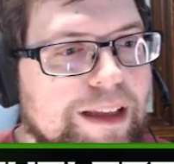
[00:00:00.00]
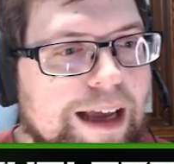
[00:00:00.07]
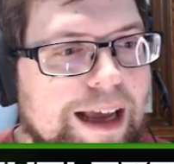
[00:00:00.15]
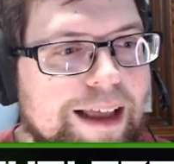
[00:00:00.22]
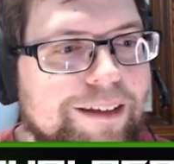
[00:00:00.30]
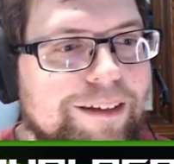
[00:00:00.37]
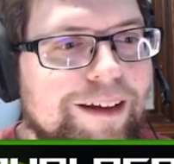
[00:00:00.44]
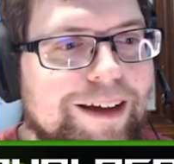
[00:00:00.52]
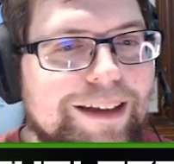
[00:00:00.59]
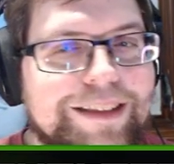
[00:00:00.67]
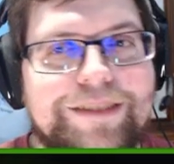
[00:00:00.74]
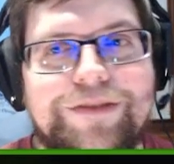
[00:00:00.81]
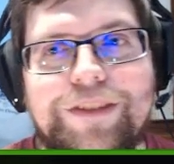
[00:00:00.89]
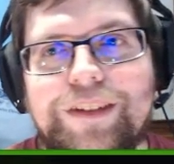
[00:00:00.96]
I
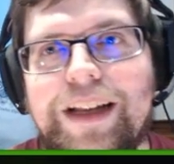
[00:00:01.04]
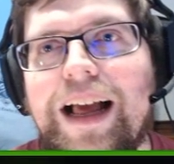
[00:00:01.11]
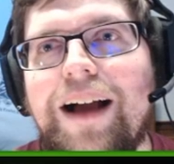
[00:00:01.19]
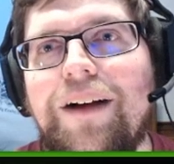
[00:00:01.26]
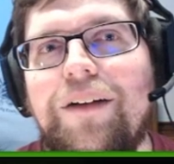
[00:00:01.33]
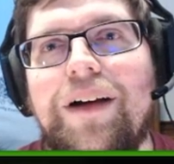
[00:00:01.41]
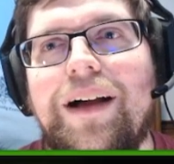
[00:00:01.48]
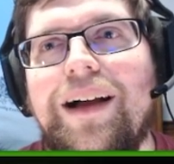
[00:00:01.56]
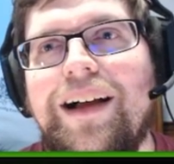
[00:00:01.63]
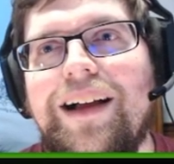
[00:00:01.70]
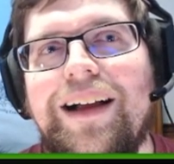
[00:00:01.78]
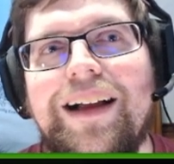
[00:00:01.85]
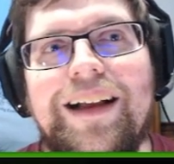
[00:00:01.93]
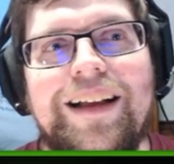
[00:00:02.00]
lost for now.
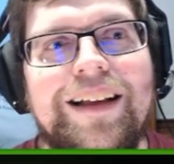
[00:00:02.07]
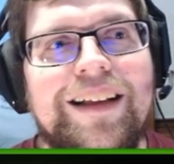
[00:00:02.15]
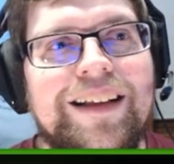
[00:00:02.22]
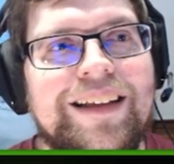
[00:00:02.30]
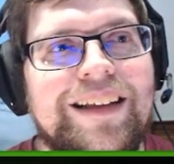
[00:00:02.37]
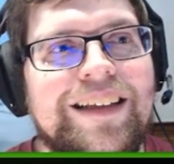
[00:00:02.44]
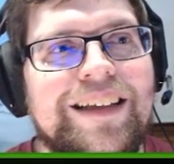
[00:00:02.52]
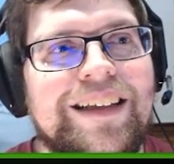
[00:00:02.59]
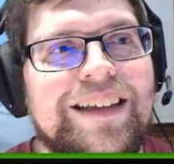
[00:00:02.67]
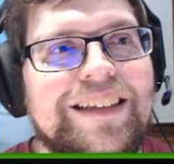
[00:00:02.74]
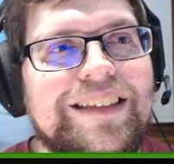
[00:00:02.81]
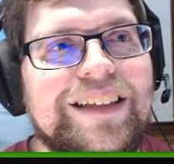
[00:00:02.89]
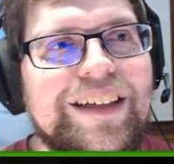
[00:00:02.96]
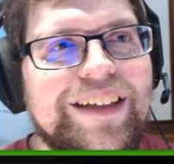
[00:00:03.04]

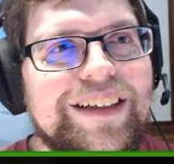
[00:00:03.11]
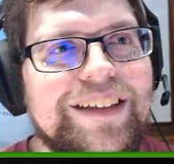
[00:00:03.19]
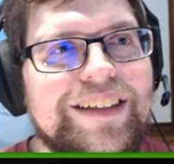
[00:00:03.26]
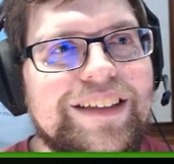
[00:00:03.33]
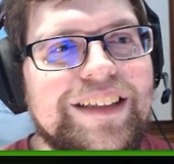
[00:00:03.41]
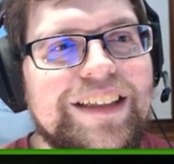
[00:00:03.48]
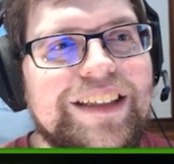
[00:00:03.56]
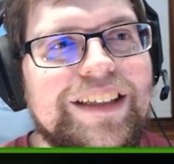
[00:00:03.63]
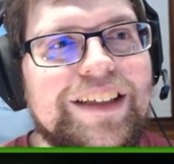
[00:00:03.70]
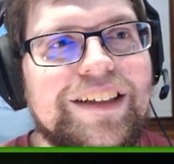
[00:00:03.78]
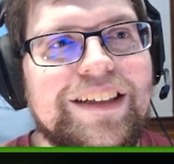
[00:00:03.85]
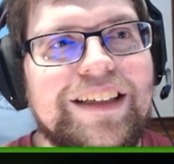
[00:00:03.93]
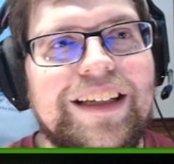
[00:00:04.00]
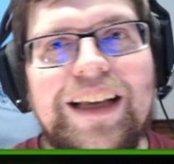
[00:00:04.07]
No,
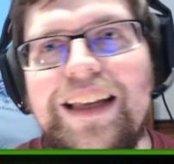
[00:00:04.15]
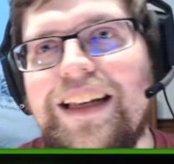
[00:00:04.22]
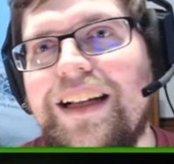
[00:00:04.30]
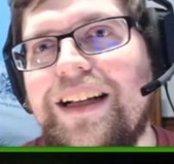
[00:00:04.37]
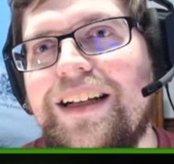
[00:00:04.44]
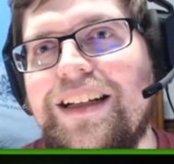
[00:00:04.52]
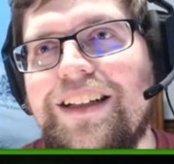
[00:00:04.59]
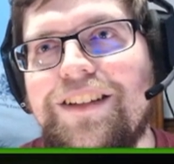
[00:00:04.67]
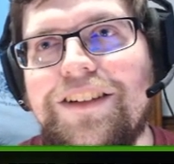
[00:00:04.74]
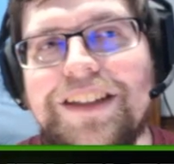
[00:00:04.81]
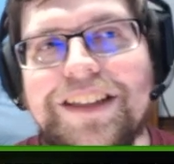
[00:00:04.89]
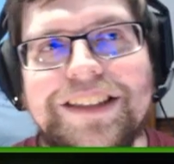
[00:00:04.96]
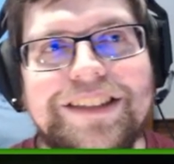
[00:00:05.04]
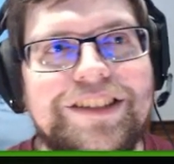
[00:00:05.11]
you kinda
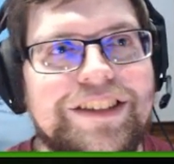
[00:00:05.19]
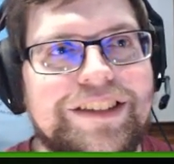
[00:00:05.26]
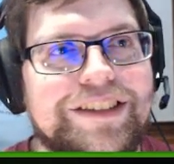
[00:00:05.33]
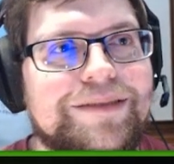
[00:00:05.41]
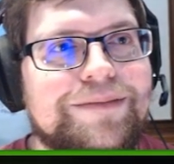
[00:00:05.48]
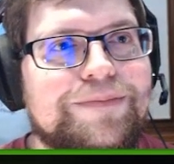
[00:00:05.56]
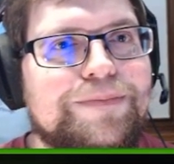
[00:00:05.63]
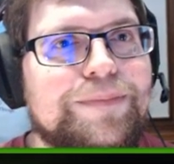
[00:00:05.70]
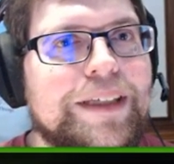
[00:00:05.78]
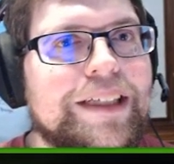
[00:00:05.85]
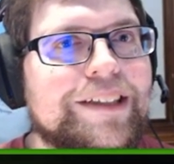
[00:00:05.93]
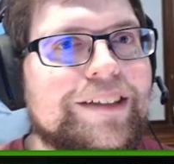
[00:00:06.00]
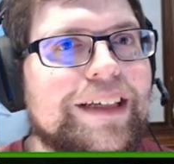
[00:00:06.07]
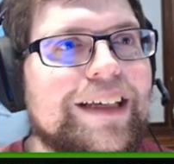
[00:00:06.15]
lost just
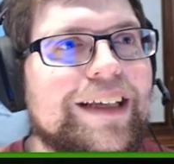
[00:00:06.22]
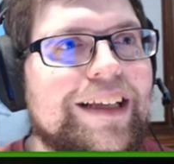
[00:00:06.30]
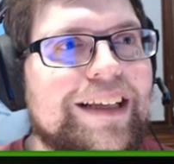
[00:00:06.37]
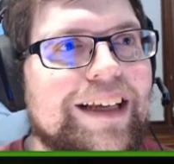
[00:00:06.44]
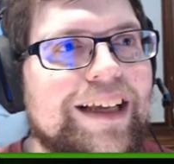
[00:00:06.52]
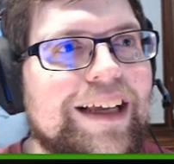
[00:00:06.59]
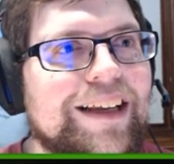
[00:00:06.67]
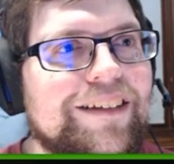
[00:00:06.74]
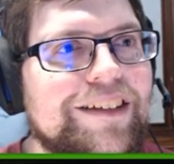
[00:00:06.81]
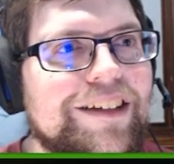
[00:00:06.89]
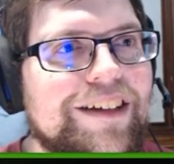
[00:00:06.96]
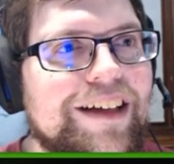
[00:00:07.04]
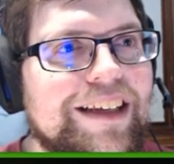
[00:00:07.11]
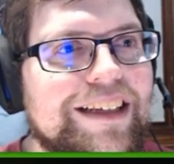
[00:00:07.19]
period. I don't
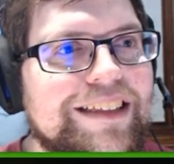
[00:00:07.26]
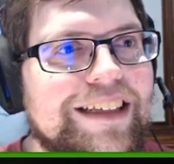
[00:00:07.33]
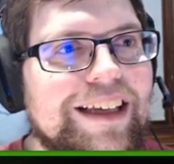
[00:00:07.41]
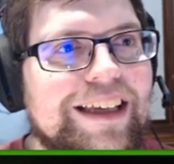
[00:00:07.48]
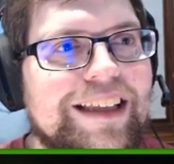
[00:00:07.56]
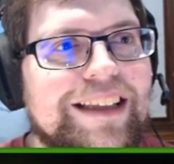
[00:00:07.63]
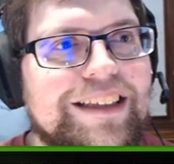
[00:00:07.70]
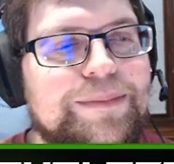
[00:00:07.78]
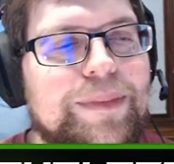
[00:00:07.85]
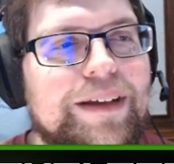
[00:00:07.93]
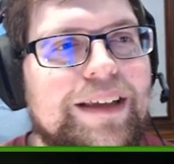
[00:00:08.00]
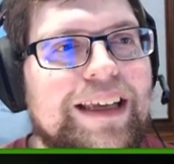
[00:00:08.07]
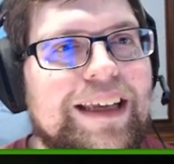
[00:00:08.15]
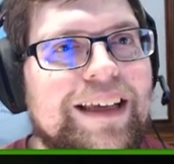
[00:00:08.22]
know how to tell you this,
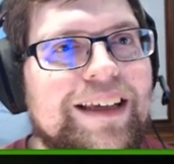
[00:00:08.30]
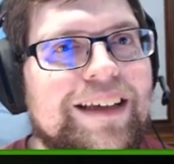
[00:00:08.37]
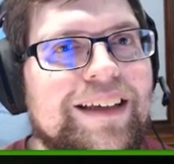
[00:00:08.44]
buddy.